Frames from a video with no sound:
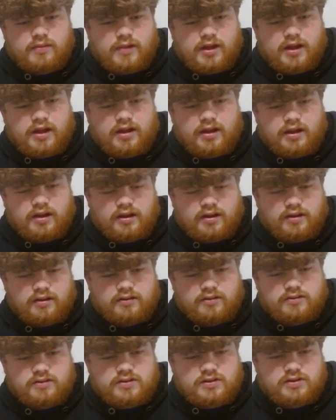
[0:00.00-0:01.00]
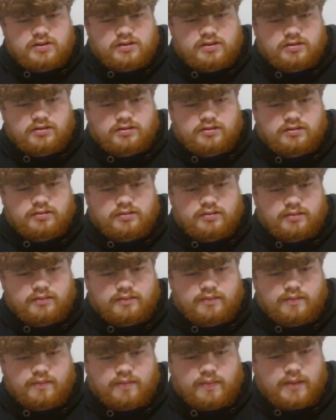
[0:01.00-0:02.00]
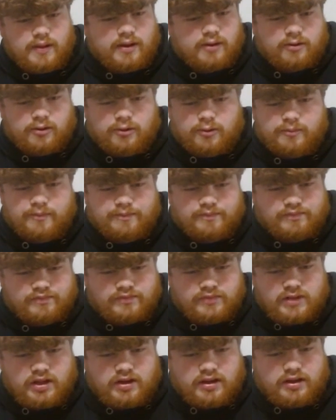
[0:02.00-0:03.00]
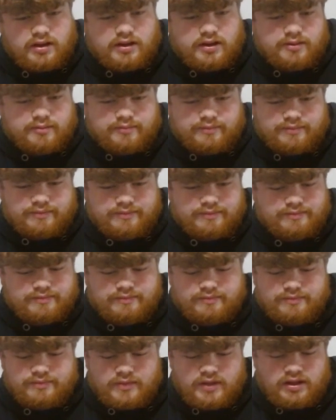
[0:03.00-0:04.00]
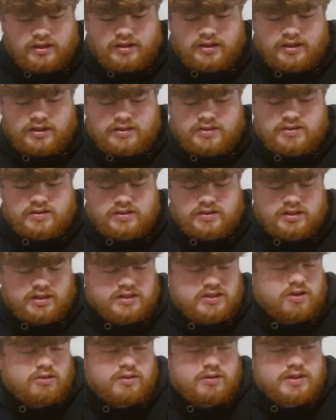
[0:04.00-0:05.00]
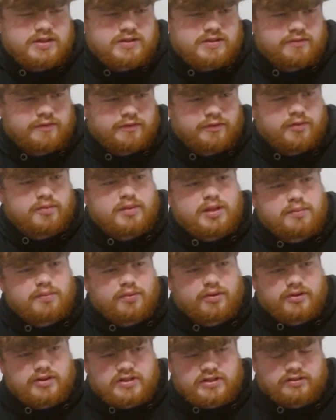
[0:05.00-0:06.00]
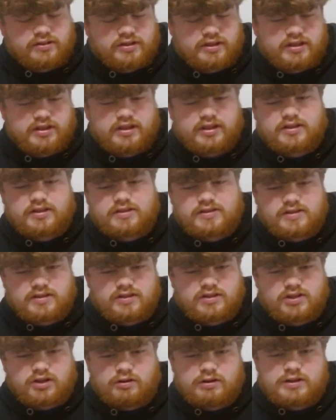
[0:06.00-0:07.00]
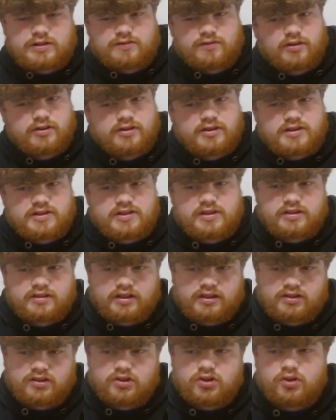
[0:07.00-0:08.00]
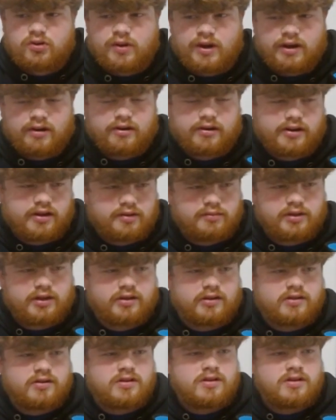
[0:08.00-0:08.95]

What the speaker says: And I don't know. It's always, for me personally, it's always fun to see like the new era come in,